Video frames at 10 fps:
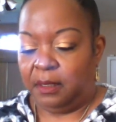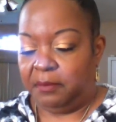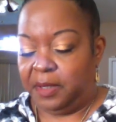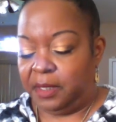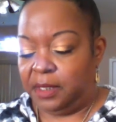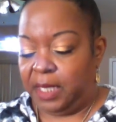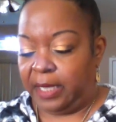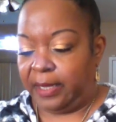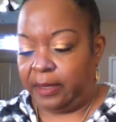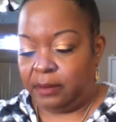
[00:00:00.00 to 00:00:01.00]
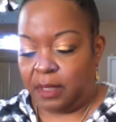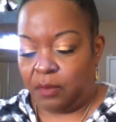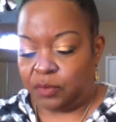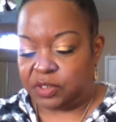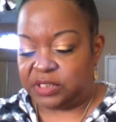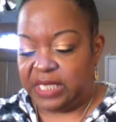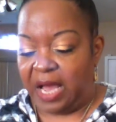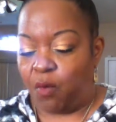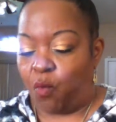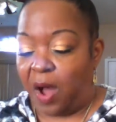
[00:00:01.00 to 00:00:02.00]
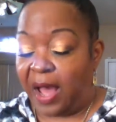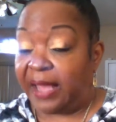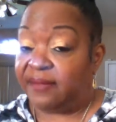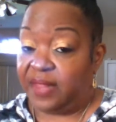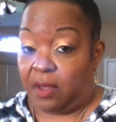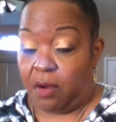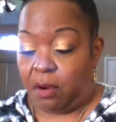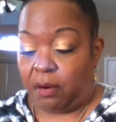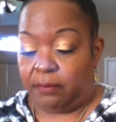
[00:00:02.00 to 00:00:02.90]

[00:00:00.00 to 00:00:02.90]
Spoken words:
But yeah, I want to see how wide they are.